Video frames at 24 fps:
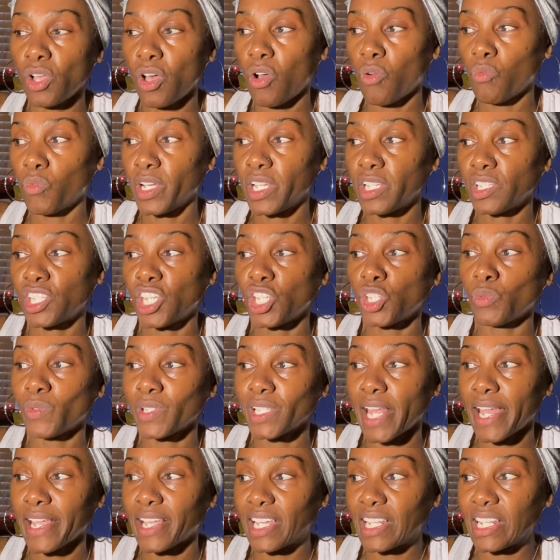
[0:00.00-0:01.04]
was this was
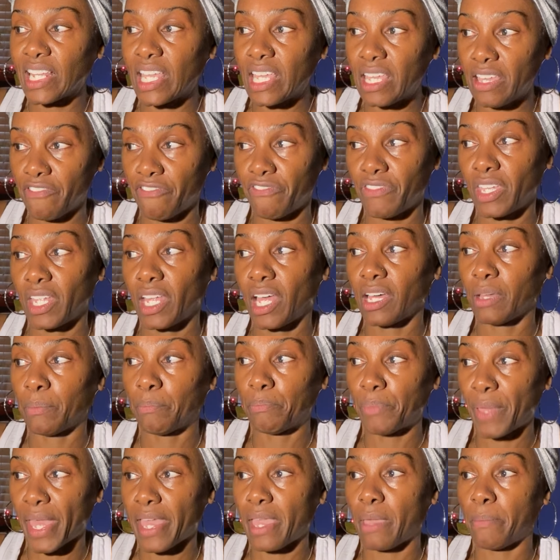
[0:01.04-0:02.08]
like an infant, a
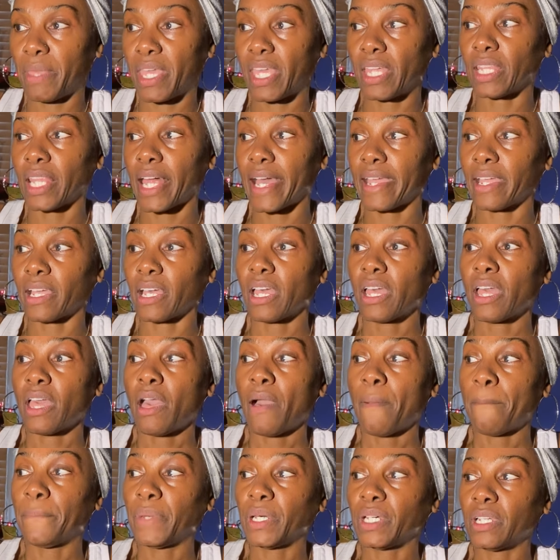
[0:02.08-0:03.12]
baby,
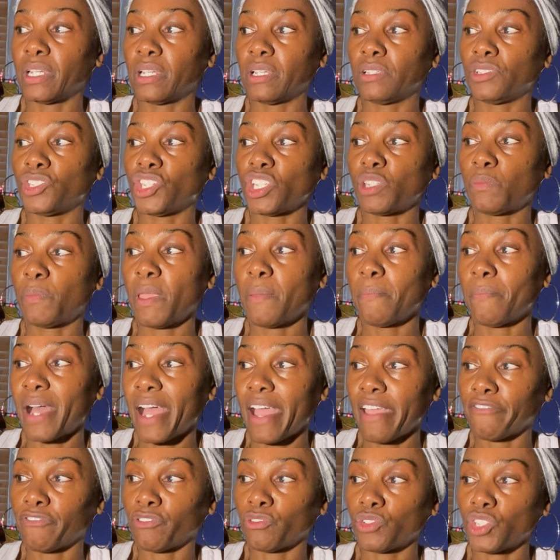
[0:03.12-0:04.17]
but just be
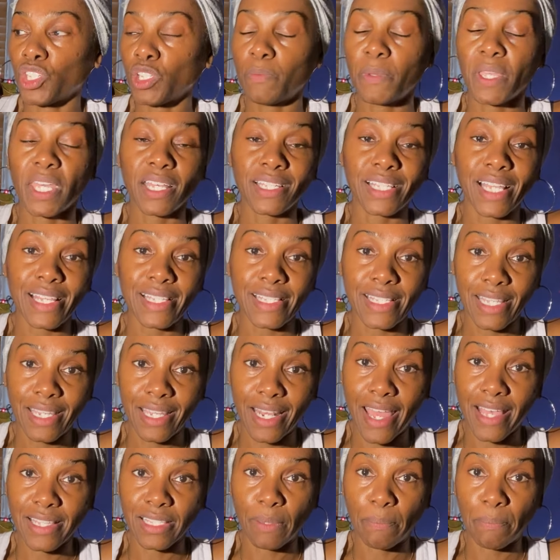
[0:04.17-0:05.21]
mindful. Just because I see it
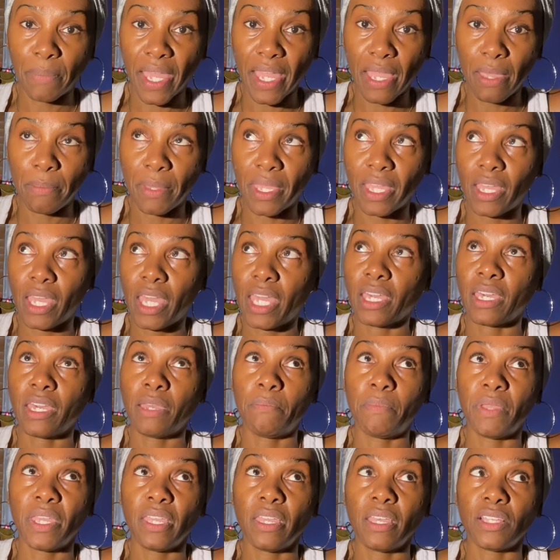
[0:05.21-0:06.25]
as a baby, it
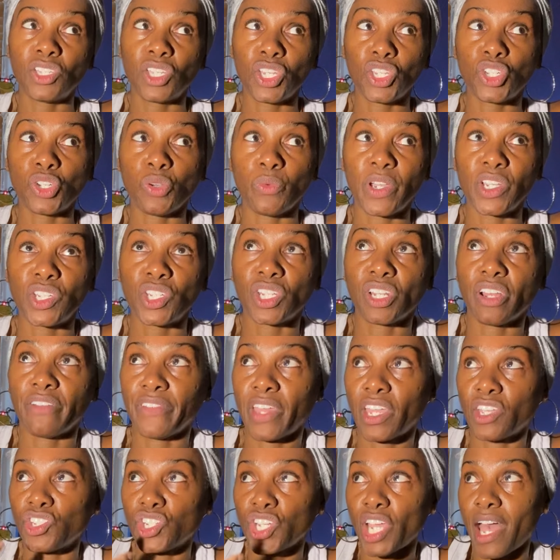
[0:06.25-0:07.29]
could be a situation of
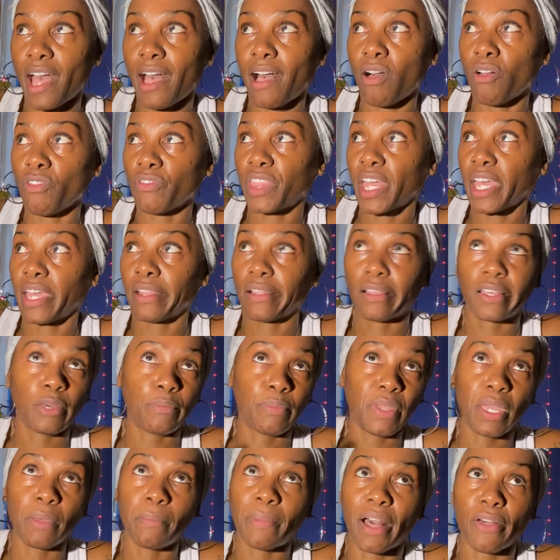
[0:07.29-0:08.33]
a child that could
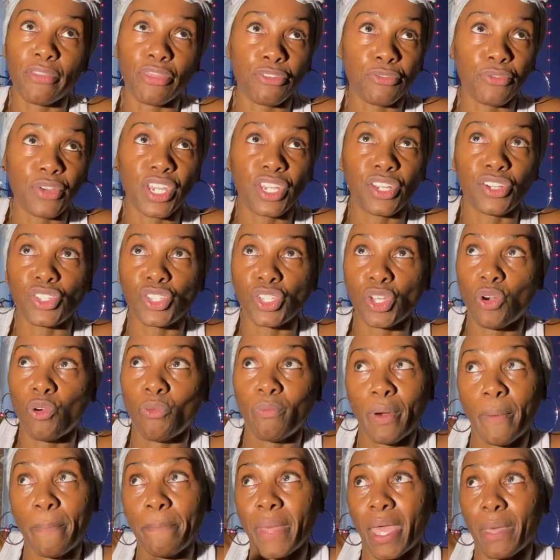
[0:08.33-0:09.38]
be about 3 years old,
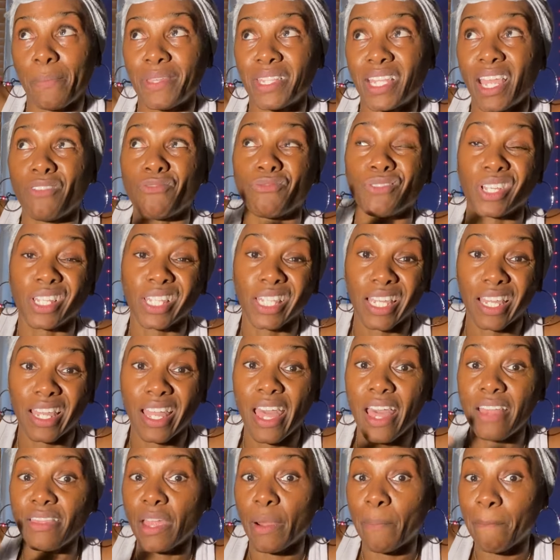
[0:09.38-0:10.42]
but maybe their
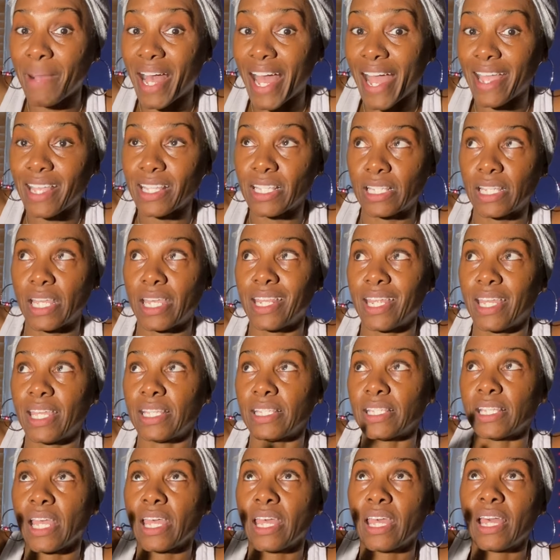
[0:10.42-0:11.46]
mindset
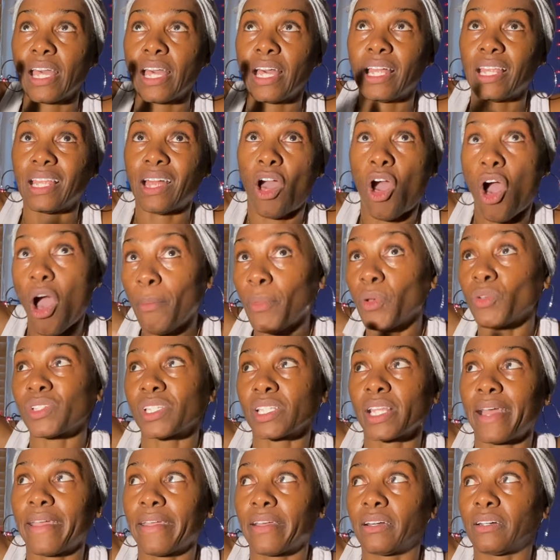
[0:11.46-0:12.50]
is almost
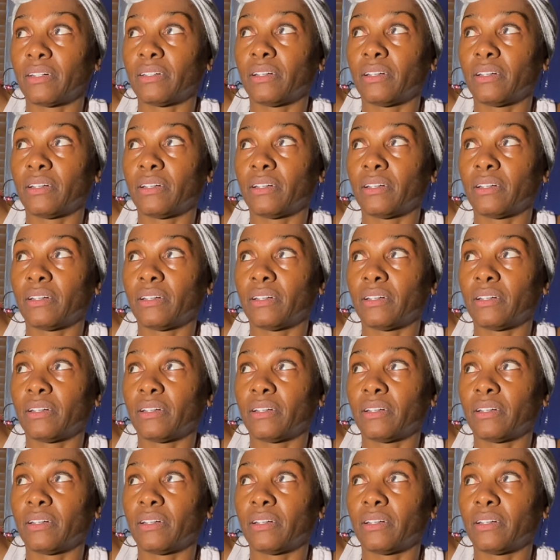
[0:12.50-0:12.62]
like